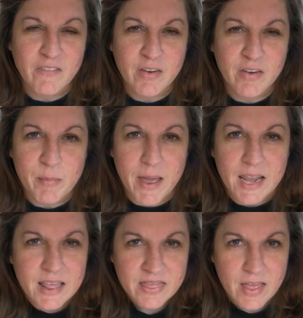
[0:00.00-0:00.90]

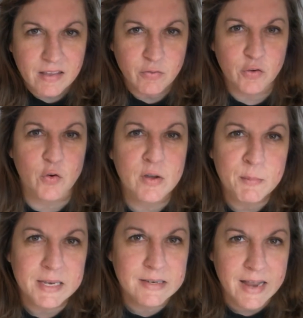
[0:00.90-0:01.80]
everybody, thanks for joining
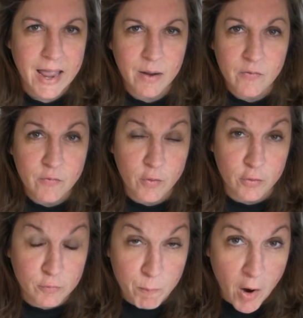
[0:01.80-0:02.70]
me today for
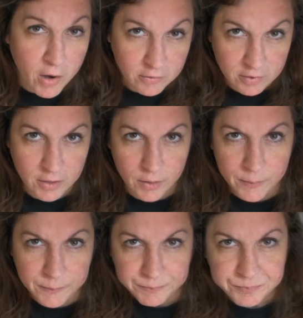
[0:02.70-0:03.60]
part
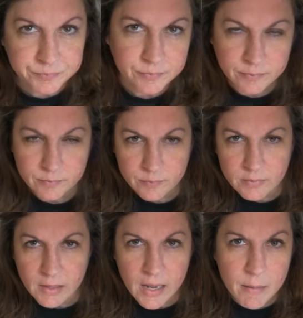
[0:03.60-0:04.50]
2
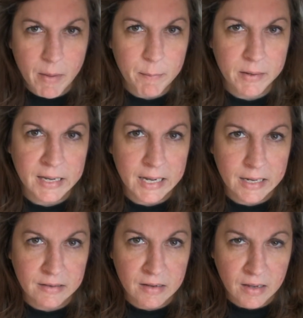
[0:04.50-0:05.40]
in my
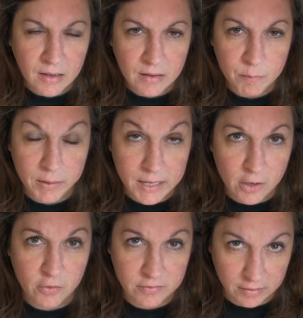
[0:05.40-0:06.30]

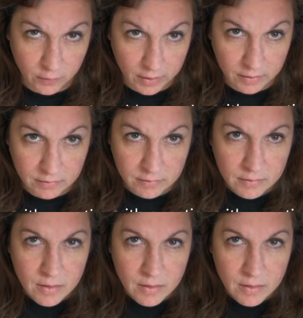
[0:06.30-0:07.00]
beginner series.